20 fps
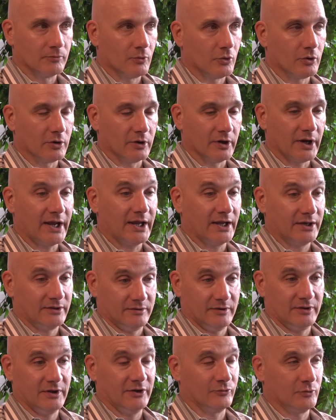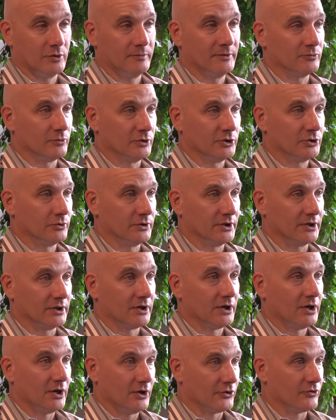and more. And these women were
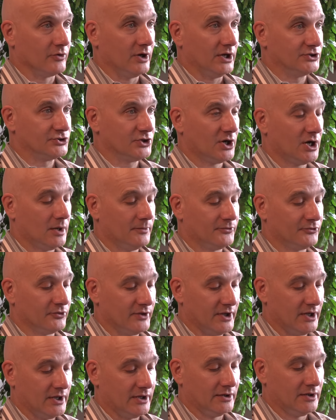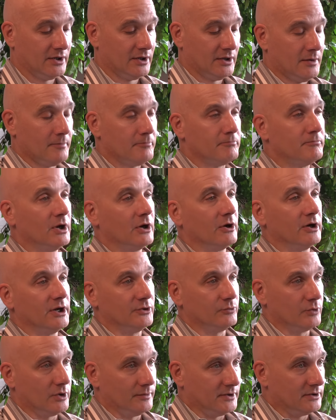doing a great job. So then
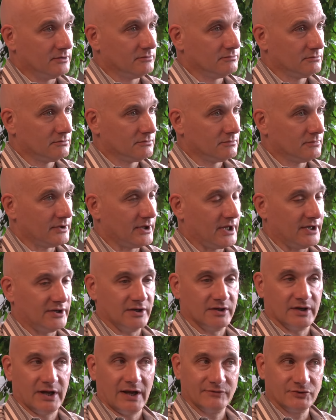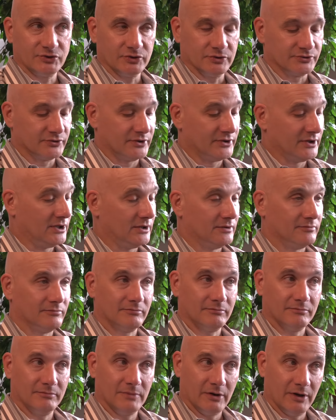married women that didn't have children, then
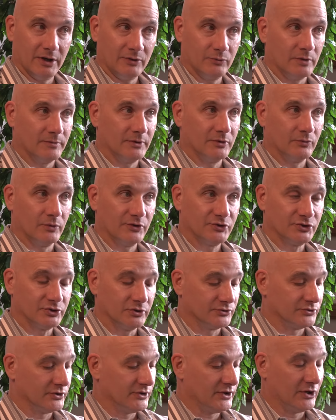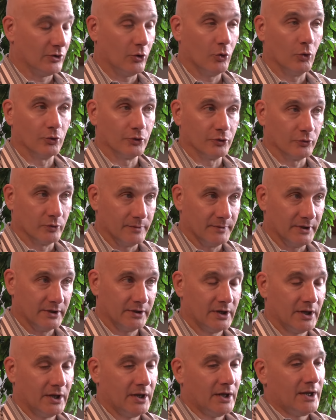married women with children, then older
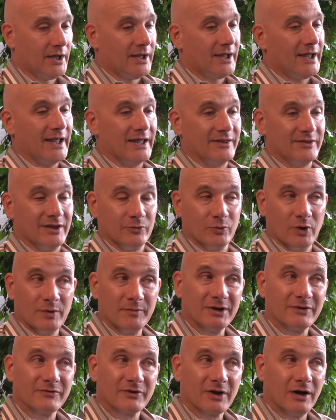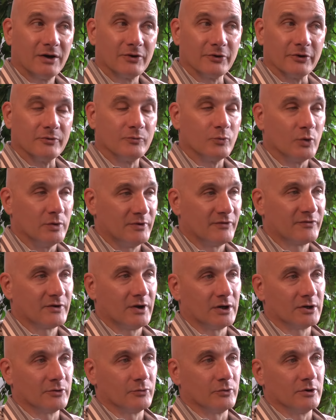women, and then women of color. Women of
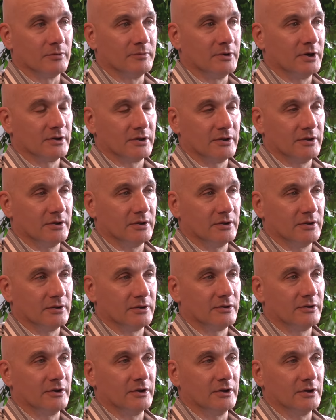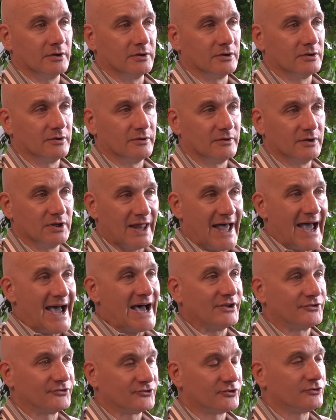color were among the
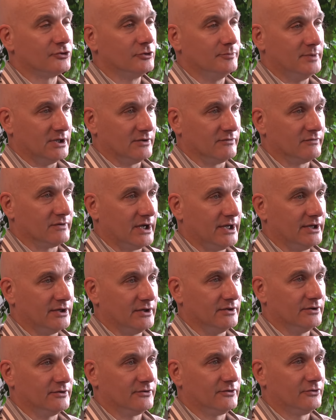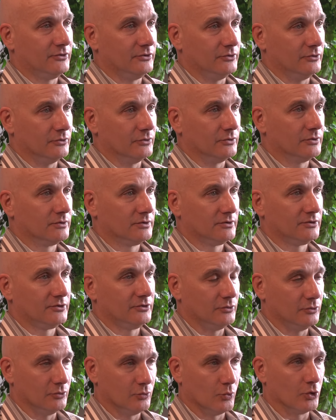last to be invited
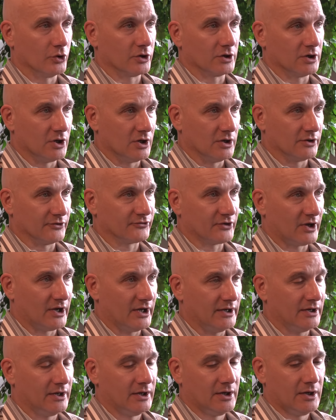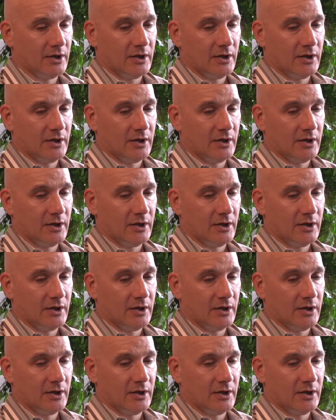to work alongside